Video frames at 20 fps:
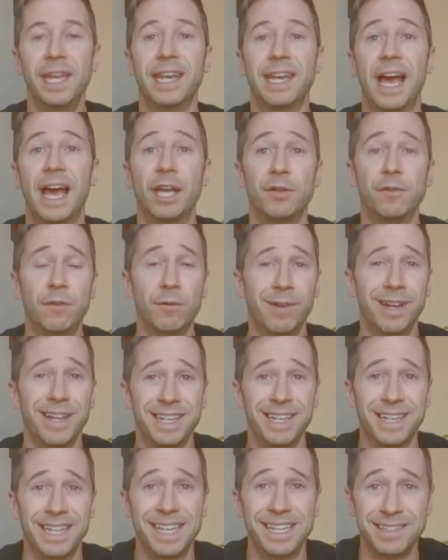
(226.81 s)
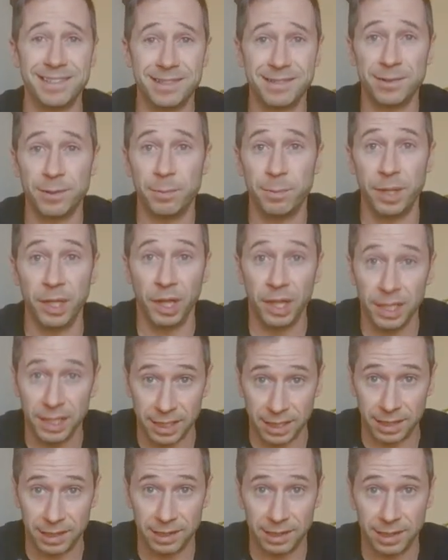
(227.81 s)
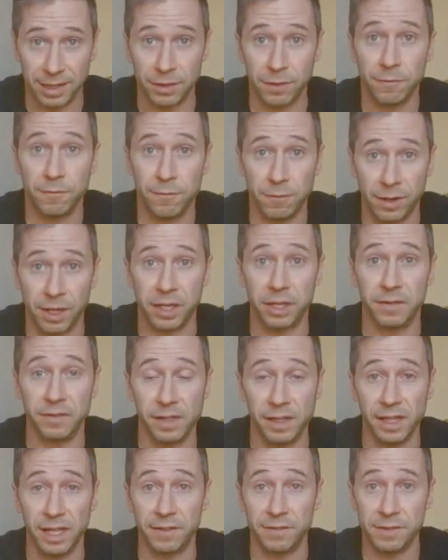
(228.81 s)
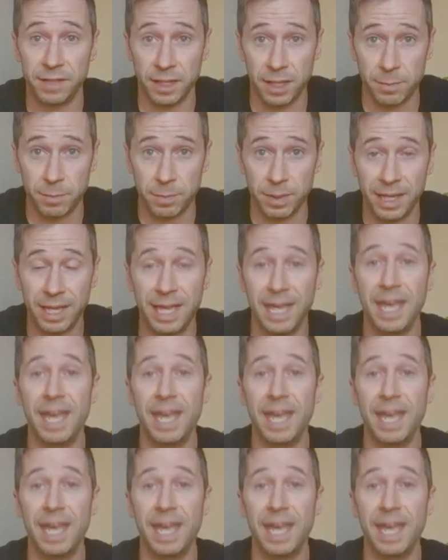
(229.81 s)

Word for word: Now you've created instability in the front of the left hip,